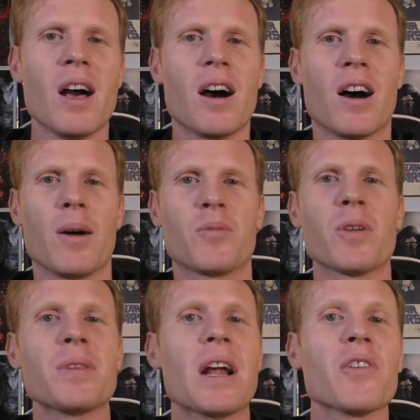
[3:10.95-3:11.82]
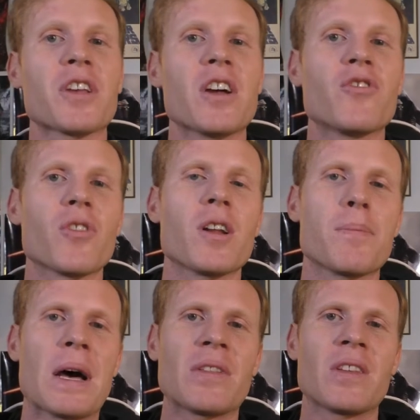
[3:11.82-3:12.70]
Um, something else I enjoyed
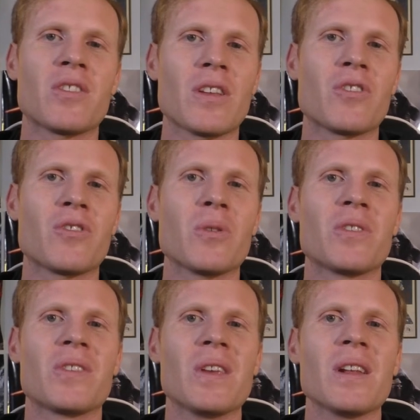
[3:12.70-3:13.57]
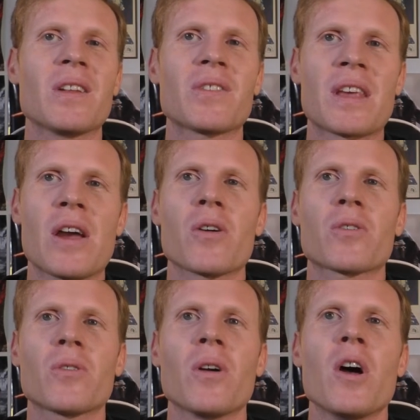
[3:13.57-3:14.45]
about this issue is seeing this
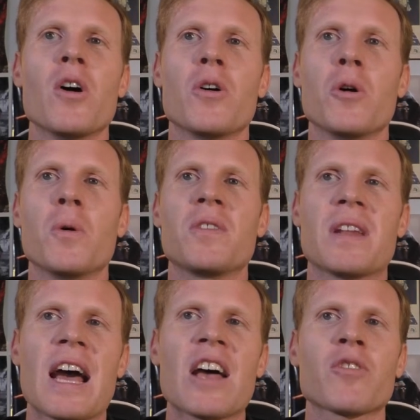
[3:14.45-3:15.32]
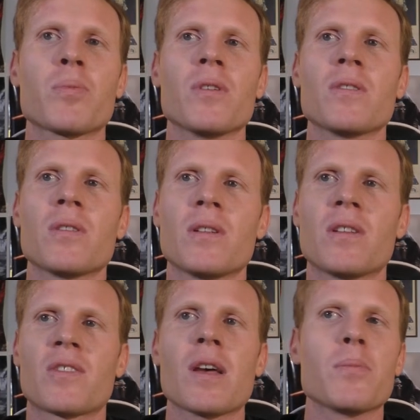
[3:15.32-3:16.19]
character who is an aspirant to the
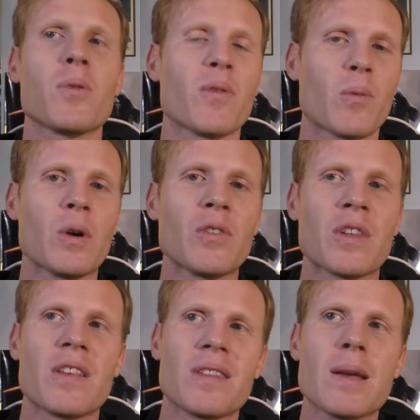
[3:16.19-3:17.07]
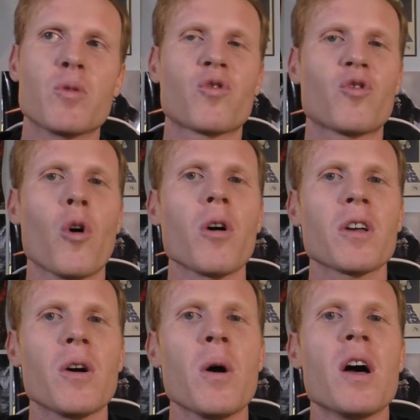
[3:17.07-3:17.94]
disciple of the Whills. His name is
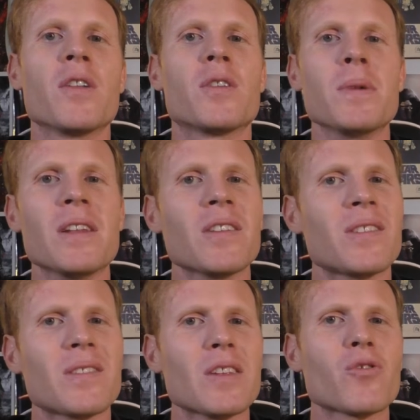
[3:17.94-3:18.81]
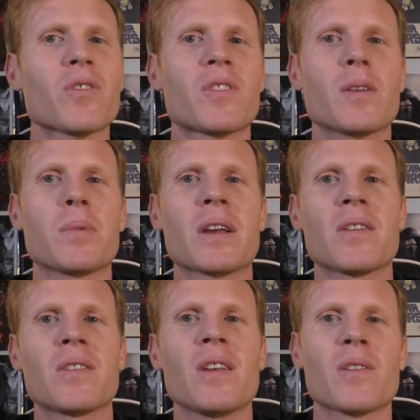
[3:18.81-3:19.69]
Cholko. To me, this is interesting
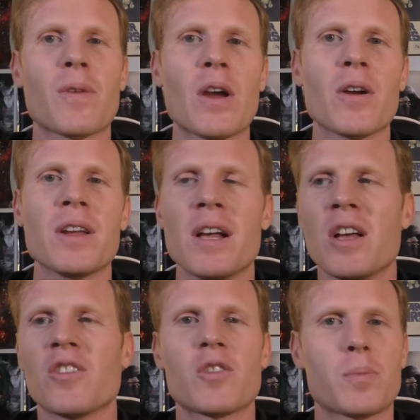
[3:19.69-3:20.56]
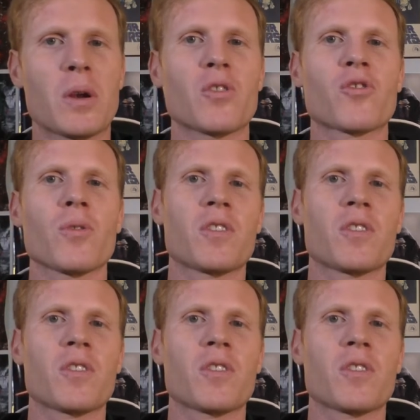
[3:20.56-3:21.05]
because he's very spiritual.